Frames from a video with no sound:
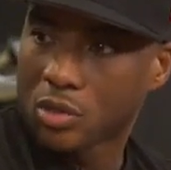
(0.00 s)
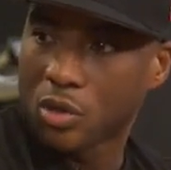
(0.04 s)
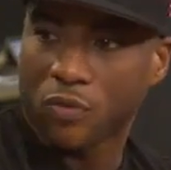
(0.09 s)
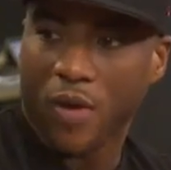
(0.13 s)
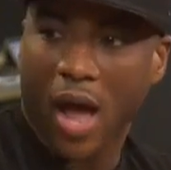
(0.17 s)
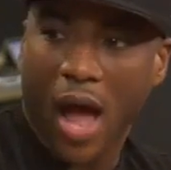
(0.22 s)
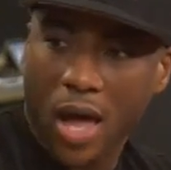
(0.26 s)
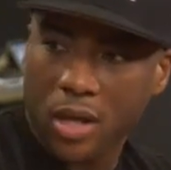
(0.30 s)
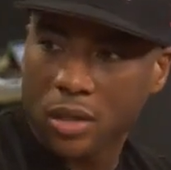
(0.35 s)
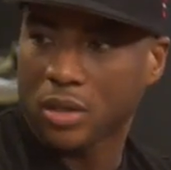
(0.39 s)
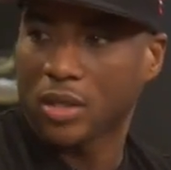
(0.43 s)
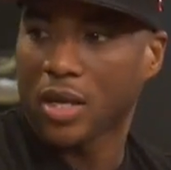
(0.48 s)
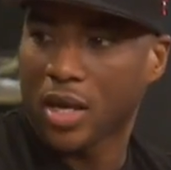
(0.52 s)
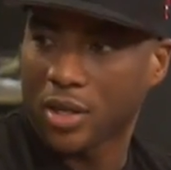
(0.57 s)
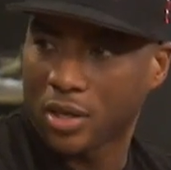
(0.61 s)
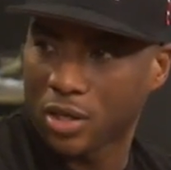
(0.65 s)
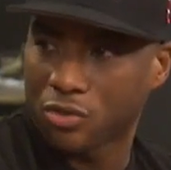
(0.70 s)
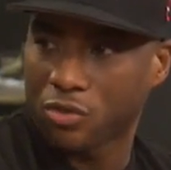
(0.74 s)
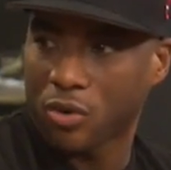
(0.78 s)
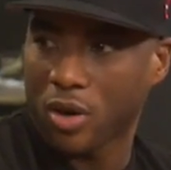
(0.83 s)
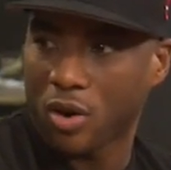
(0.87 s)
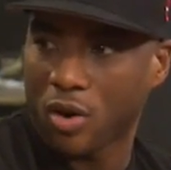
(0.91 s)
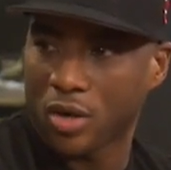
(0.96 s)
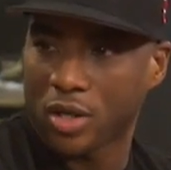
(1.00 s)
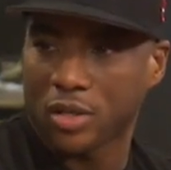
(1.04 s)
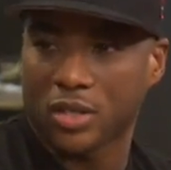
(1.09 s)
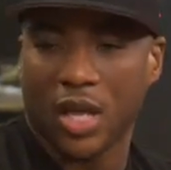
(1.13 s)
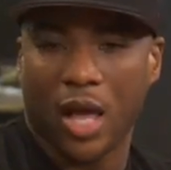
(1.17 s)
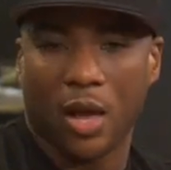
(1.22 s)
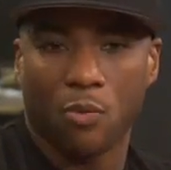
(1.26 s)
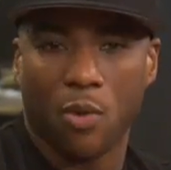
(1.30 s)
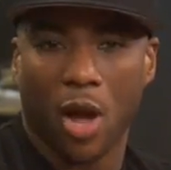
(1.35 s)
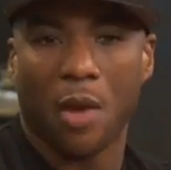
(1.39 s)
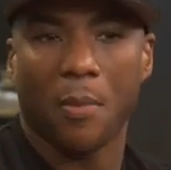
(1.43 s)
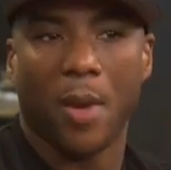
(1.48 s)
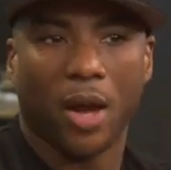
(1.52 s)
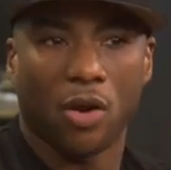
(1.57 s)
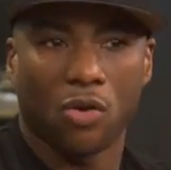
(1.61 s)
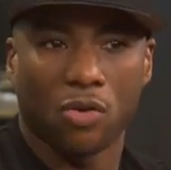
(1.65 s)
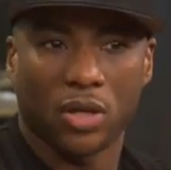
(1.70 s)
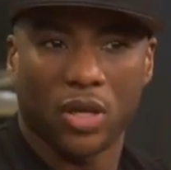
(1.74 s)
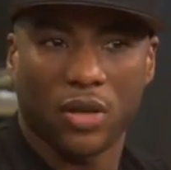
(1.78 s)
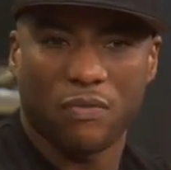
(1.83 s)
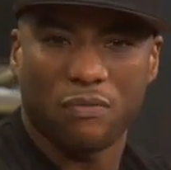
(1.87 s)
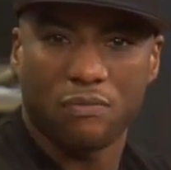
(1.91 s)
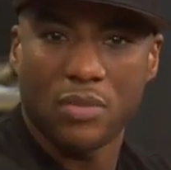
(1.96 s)
So if I slander Drake all the time, why am I
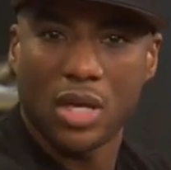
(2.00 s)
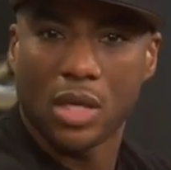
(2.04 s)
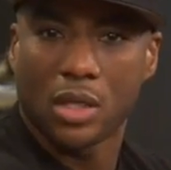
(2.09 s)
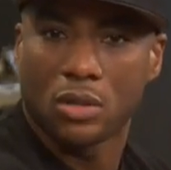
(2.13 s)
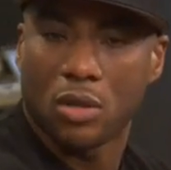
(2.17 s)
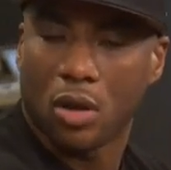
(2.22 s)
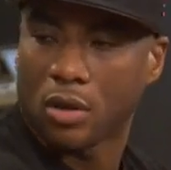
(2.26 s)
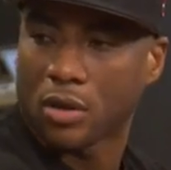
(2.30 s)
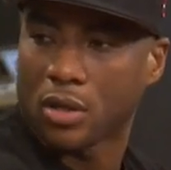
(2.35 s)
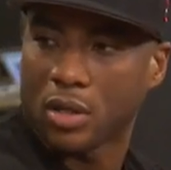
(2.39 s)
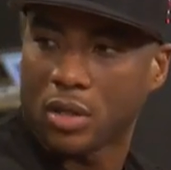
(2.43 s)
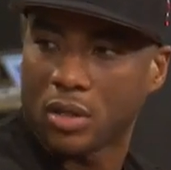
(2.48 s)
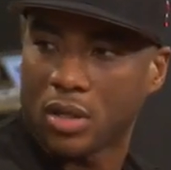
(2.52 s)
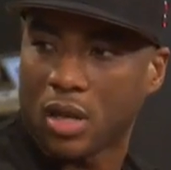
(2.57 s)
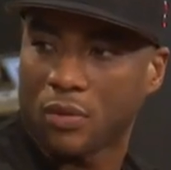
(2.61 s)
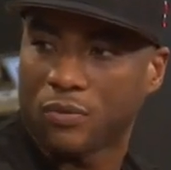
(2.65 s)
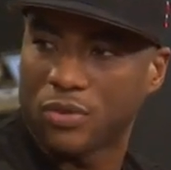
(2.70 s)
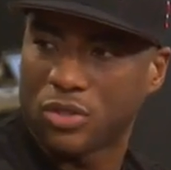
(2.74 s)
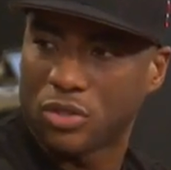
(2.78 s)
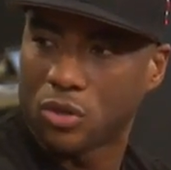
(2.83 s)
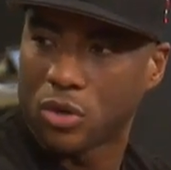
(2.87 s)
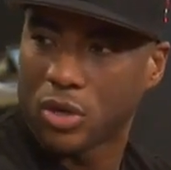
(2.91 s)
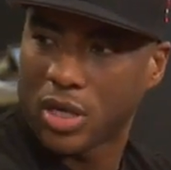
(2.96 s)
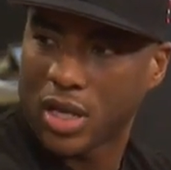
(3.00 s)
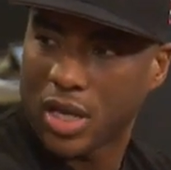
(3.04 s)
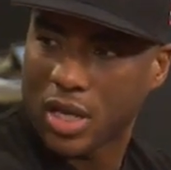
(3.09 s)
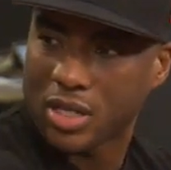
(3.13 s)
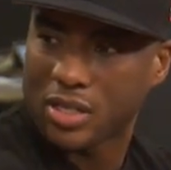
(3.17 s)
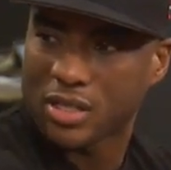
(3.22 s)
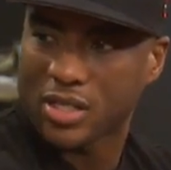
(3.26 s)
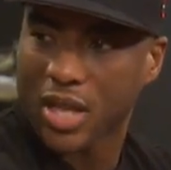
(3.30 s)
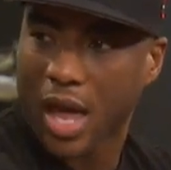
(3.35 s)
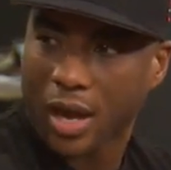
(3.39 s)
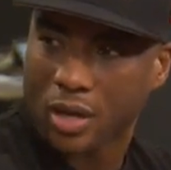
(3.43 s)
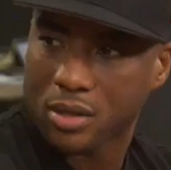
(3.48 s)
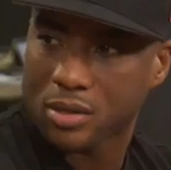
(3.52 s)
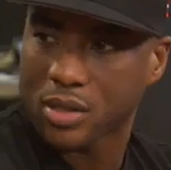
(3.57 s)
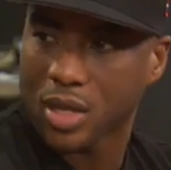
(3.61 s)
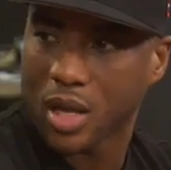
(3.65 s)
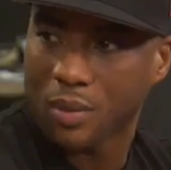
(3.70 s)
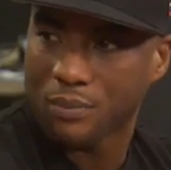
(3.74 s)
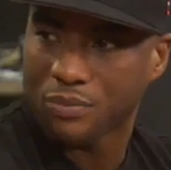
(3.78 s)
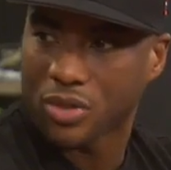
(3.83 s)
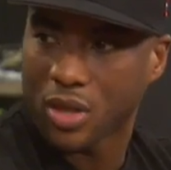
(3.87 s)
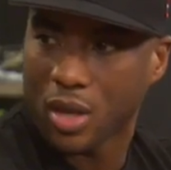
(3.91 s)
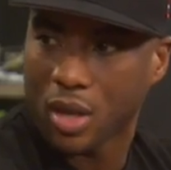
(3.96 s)
gonna give Meek Donkey of the Day for doing the exact
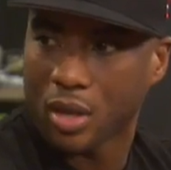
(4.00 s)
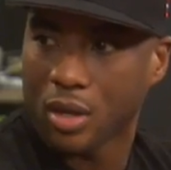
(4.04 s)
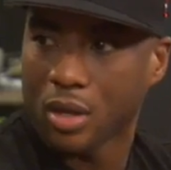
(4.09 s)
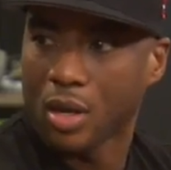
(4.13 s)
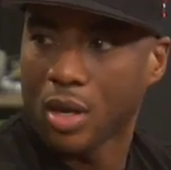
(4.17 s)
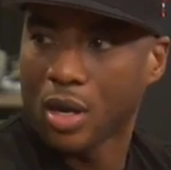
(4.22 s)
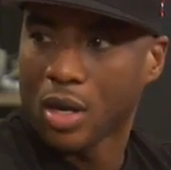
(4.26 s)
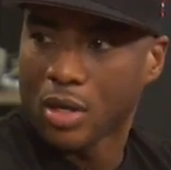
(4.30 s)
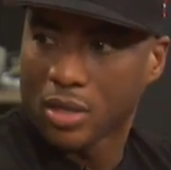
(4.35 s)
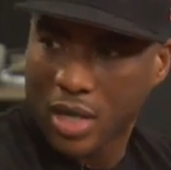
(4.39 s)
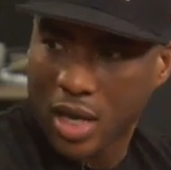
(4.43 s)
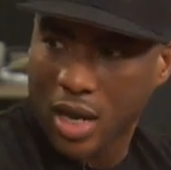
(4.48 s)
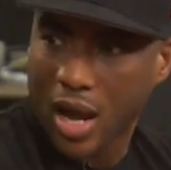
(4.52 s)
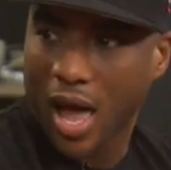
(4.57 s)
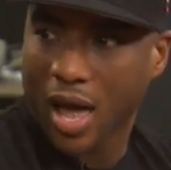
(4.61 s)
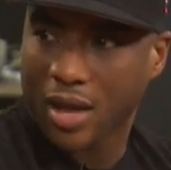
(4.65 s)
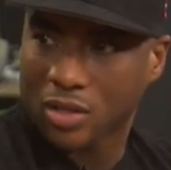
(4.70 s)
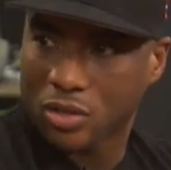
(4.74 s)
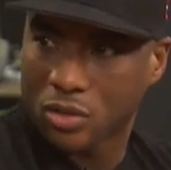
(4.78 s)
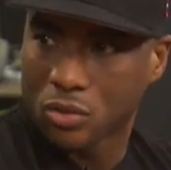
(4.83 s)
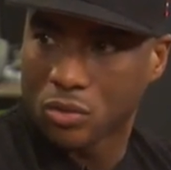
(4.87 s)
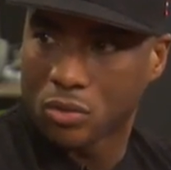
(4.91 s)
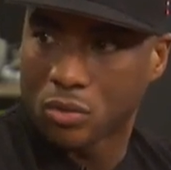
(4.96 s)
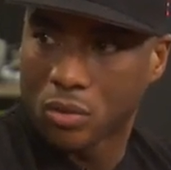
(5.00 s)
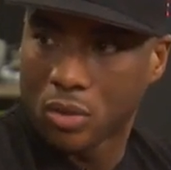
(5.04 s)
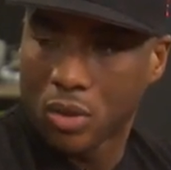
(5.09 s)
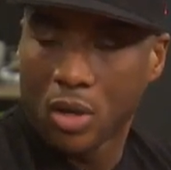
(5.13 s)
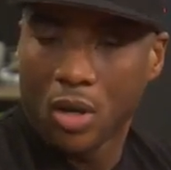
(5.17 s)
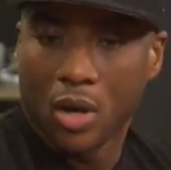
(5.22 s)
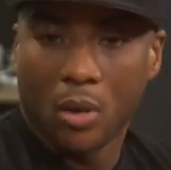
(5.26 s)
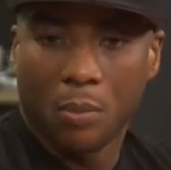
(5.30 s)
same thing that I do?